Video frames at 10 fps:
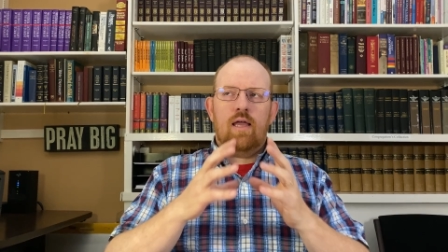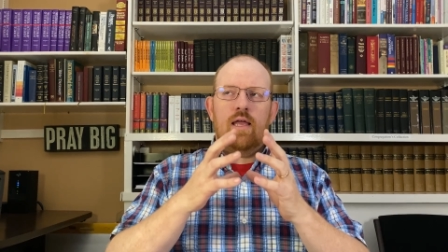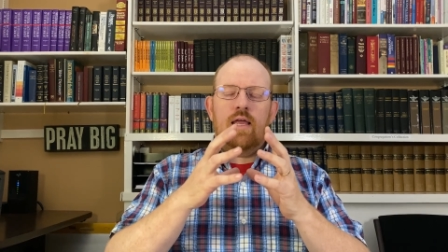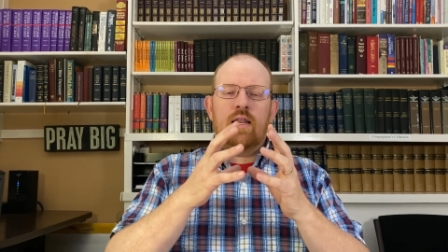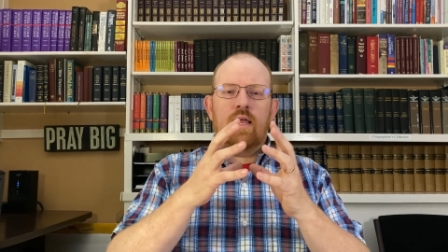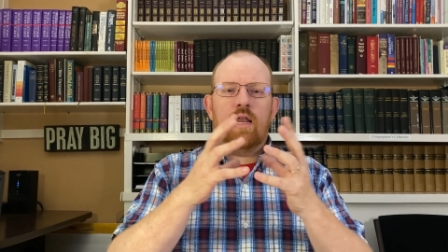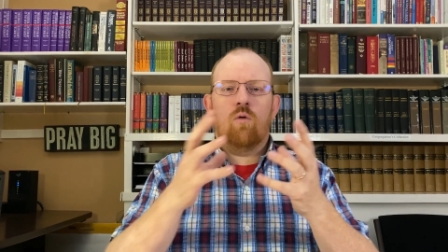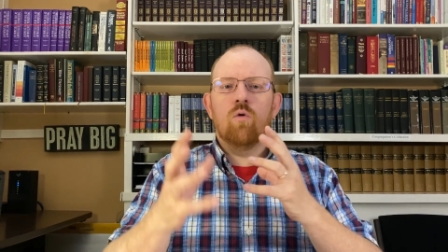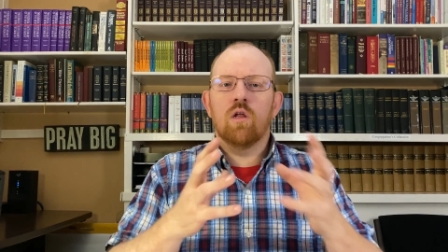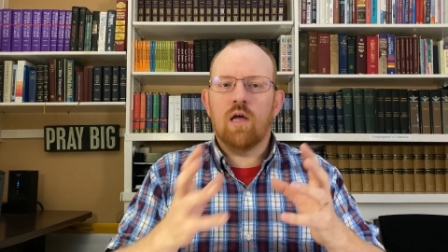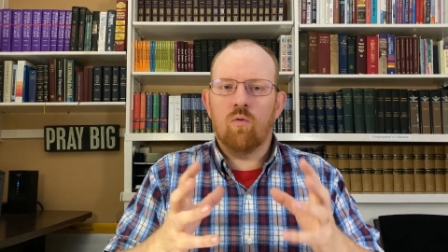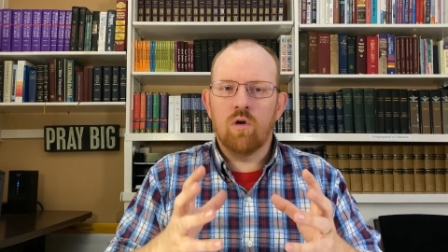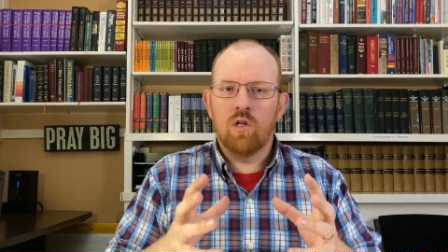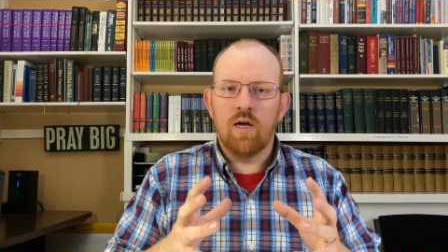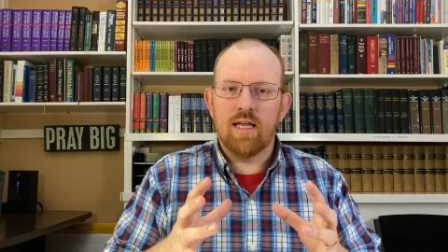And, and I want to I want
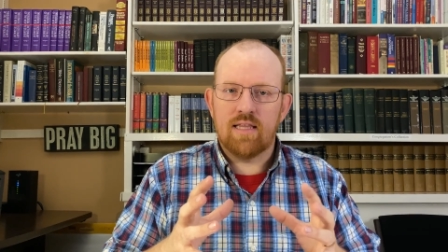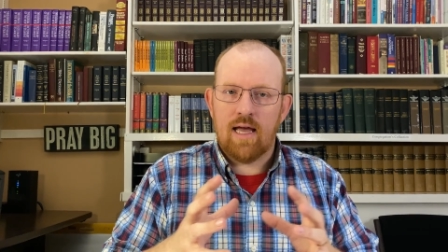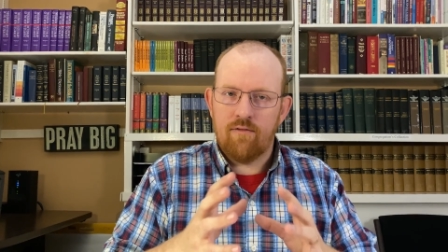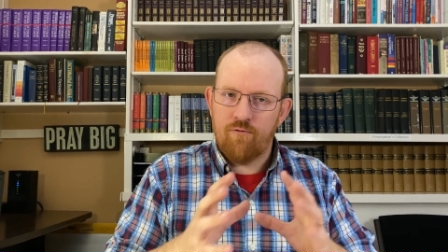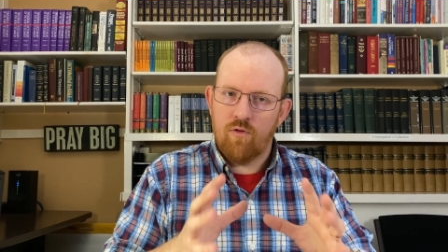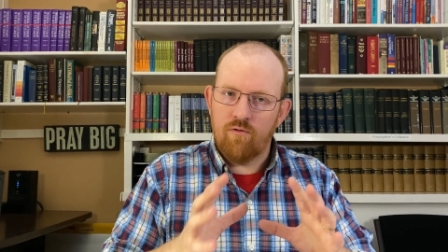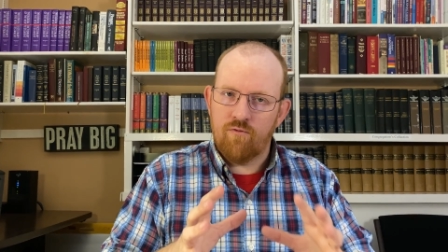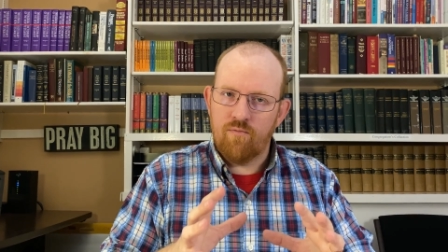to look at that for